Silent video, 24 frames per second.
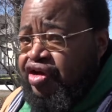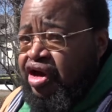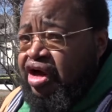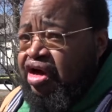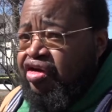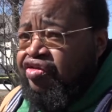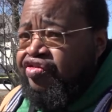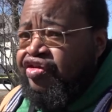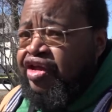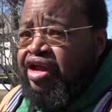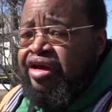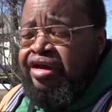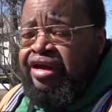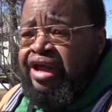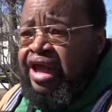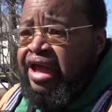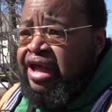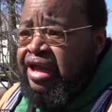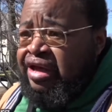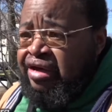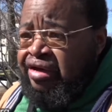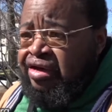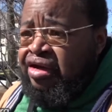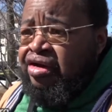cars
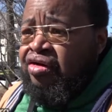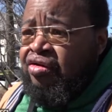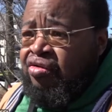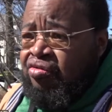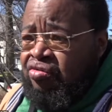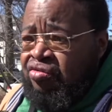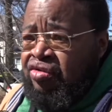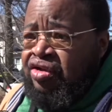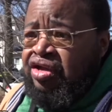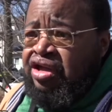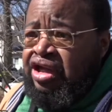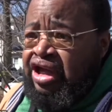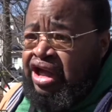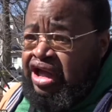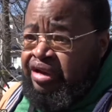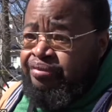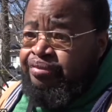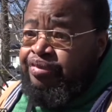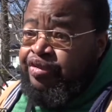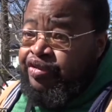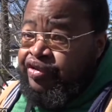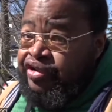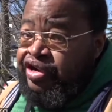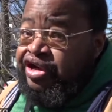at you know, at
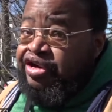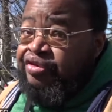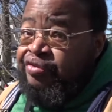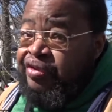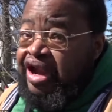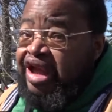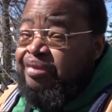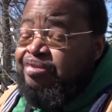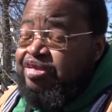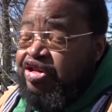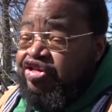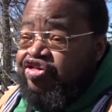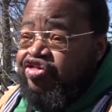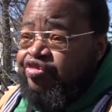pretty rapid